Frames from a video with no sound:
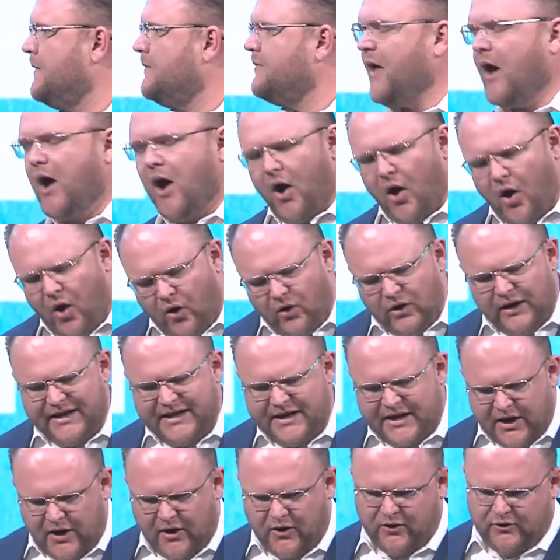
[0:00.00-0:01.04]
The Holy
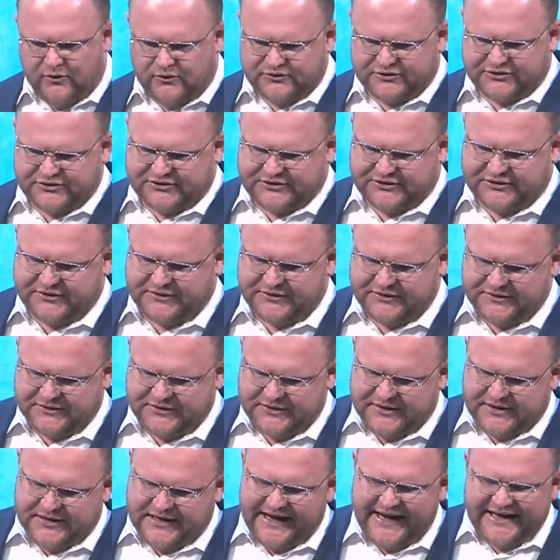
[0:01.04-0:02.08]
Ghost
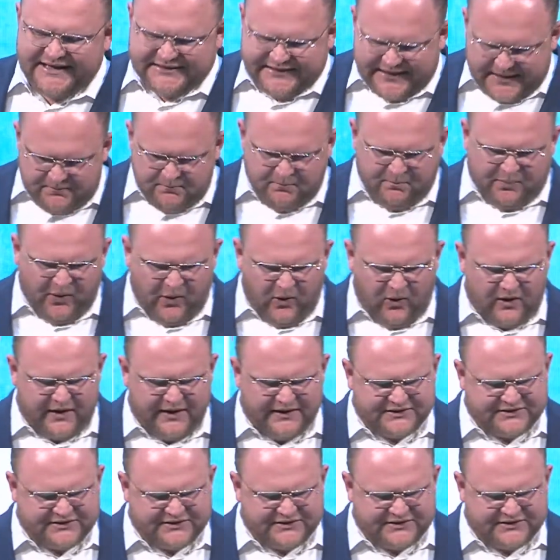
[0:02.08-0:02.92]
is important.